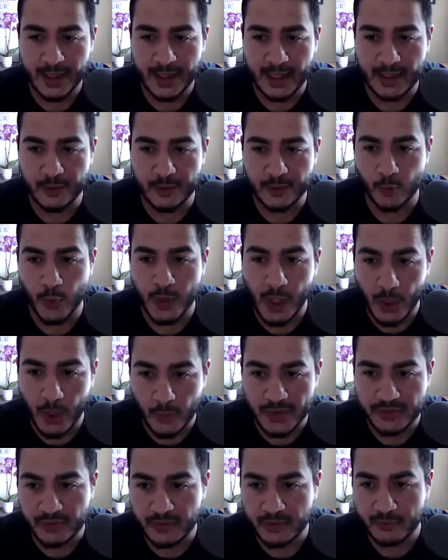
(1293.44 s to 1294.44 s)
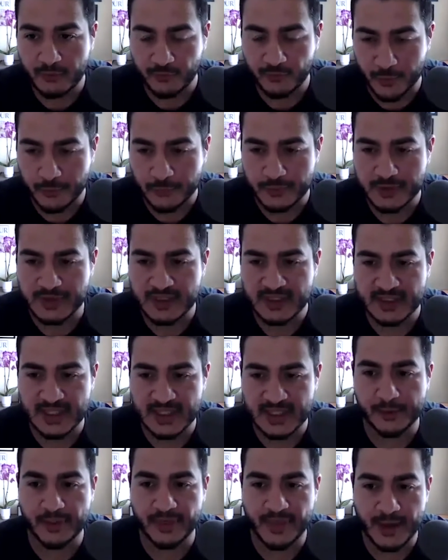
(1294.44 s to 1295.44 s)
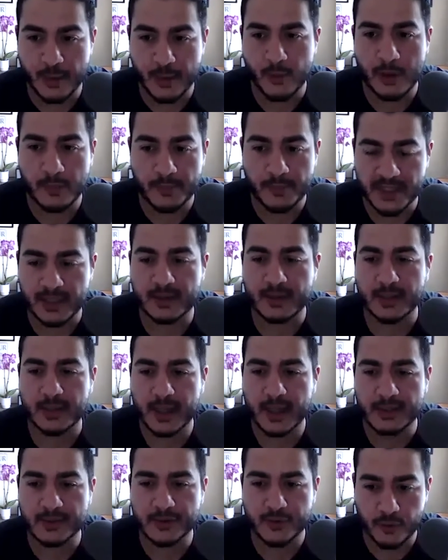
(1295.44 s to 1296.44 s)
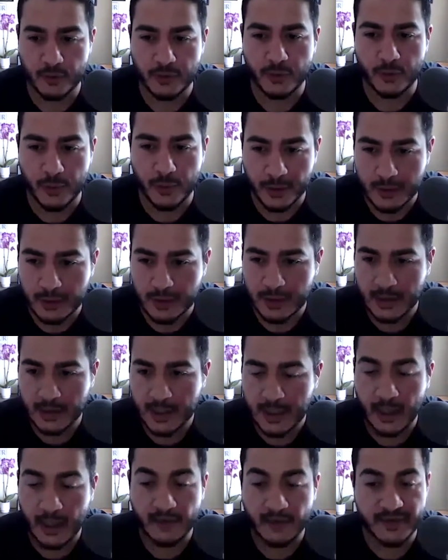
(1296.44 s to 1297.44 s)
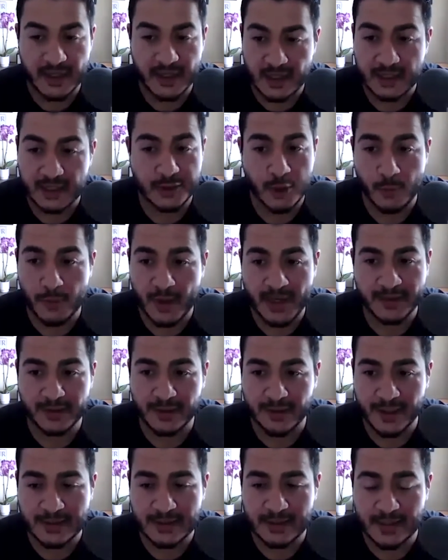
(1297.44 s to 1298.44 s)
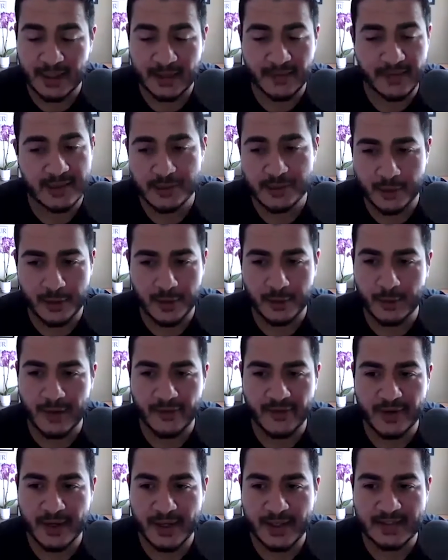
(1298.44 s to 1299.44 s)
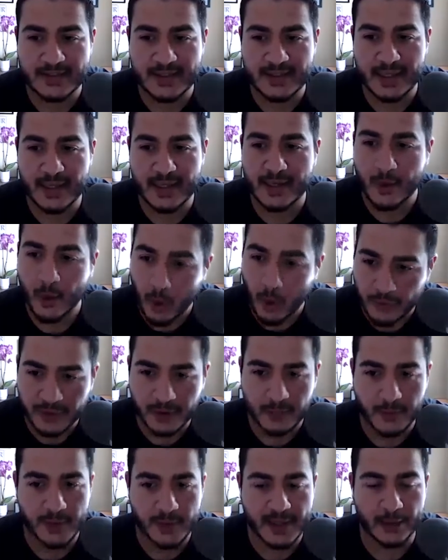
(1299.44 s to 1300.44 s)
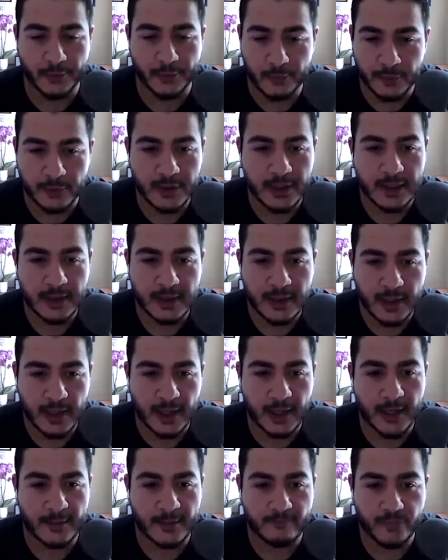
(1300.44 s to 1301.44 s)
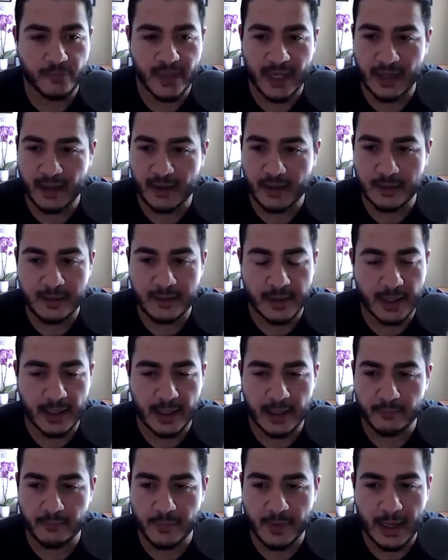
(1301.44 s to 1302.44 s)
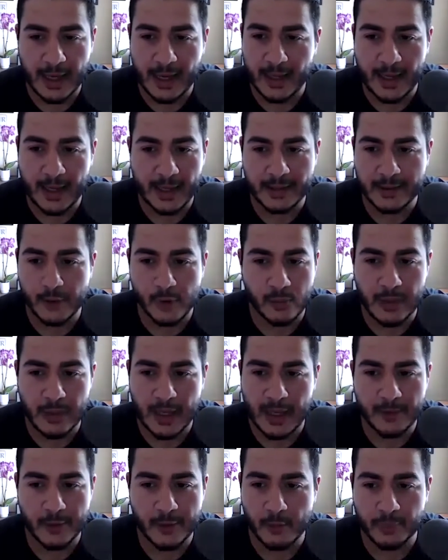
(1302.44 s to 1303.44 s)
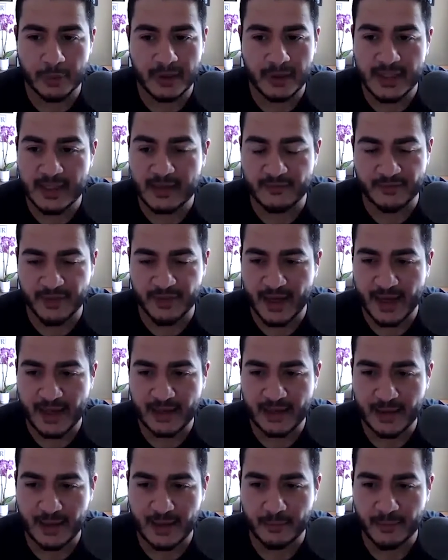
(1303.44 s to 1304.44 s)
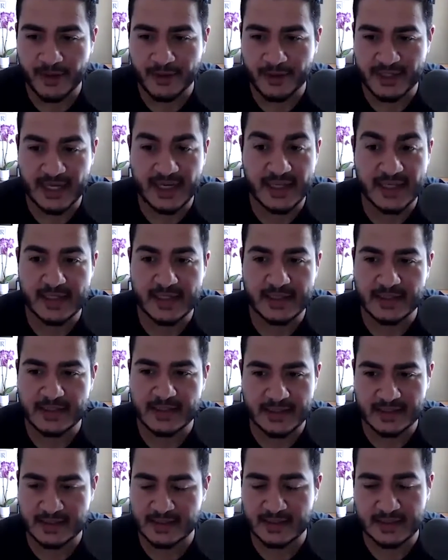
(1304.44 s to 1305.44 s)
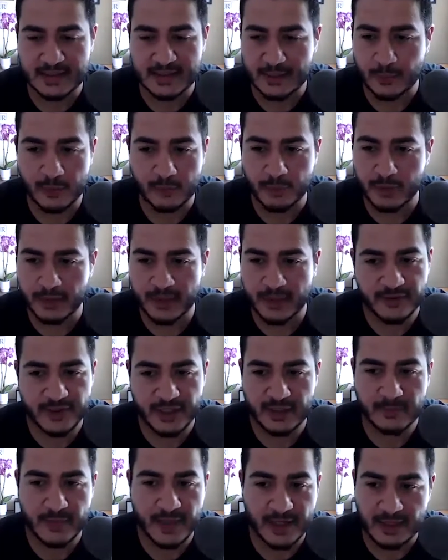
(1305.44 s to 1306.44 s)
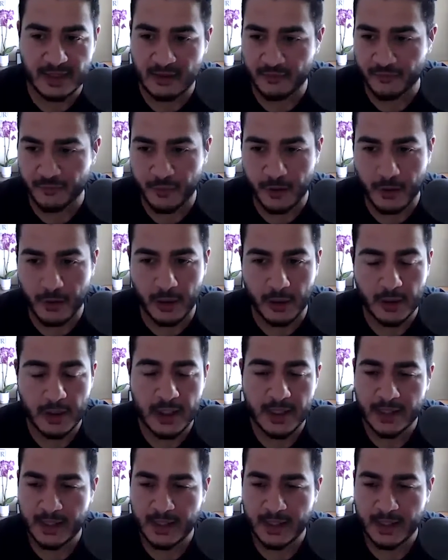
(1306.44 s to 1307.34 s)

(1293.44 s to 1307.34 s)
And we owe it to those folks to center their well-being and do the work of getting Joe Biden elected and then turning around the next day and holding him accountable. I don't believe that there's any inconsistency with believing in Medicare for all